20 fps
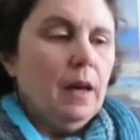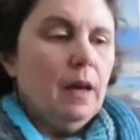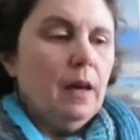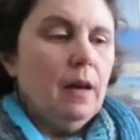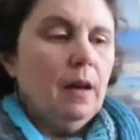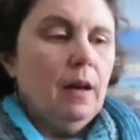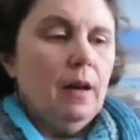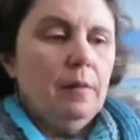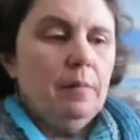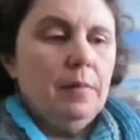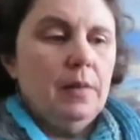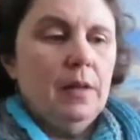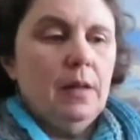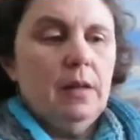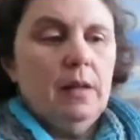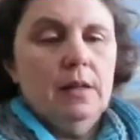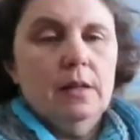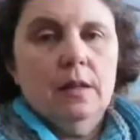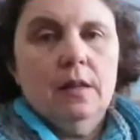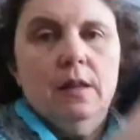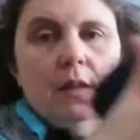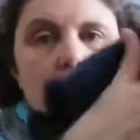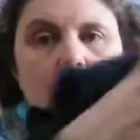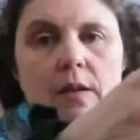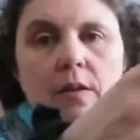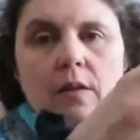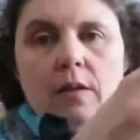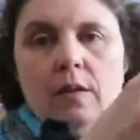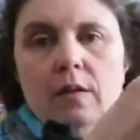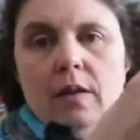And it's got,
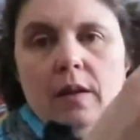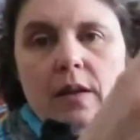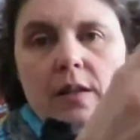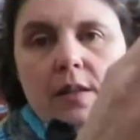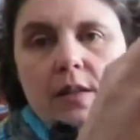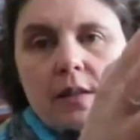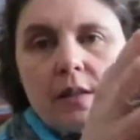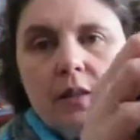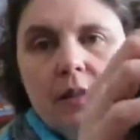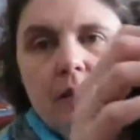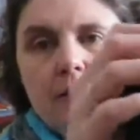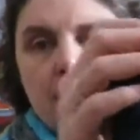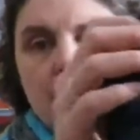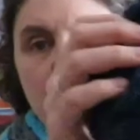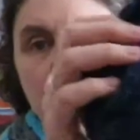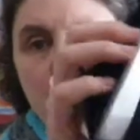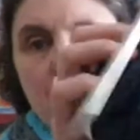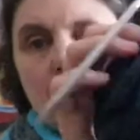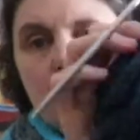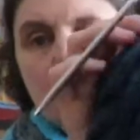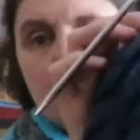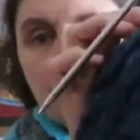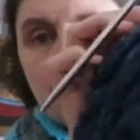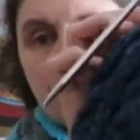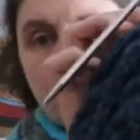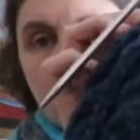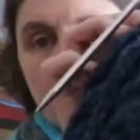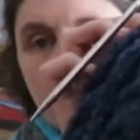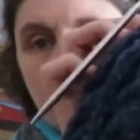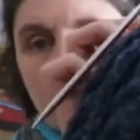oh, I just love the cables
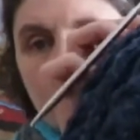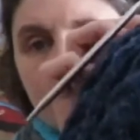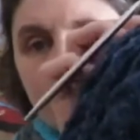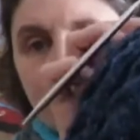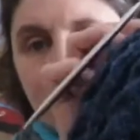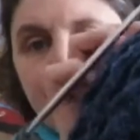on it.